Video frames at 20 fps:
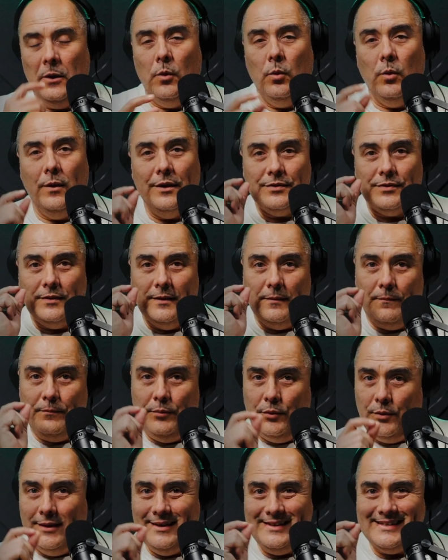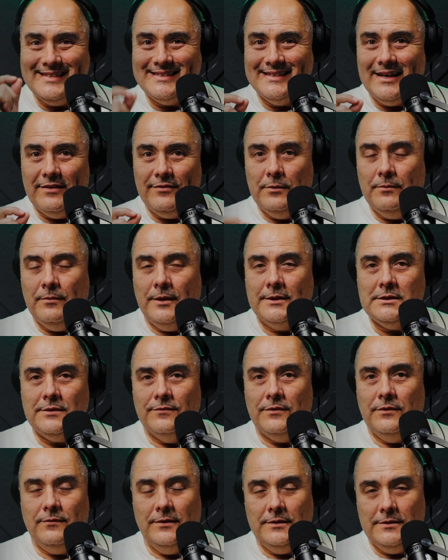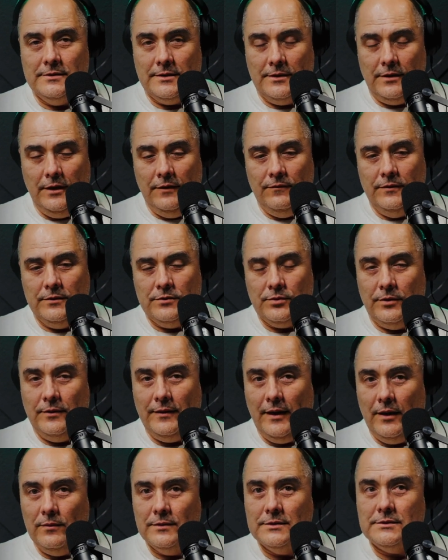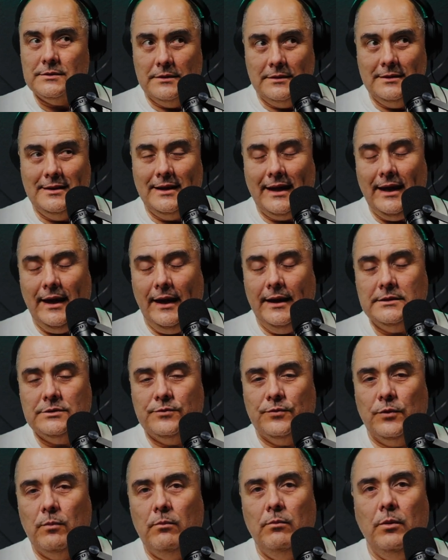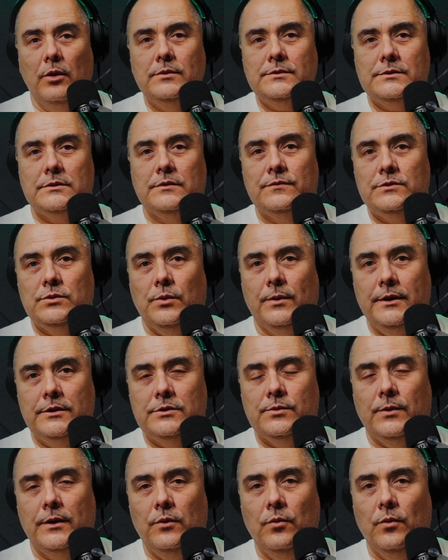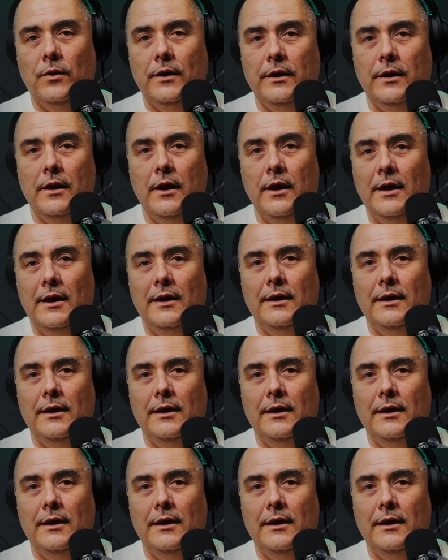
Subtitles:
with 0.7 months of inventory. That was the case for most of 2021.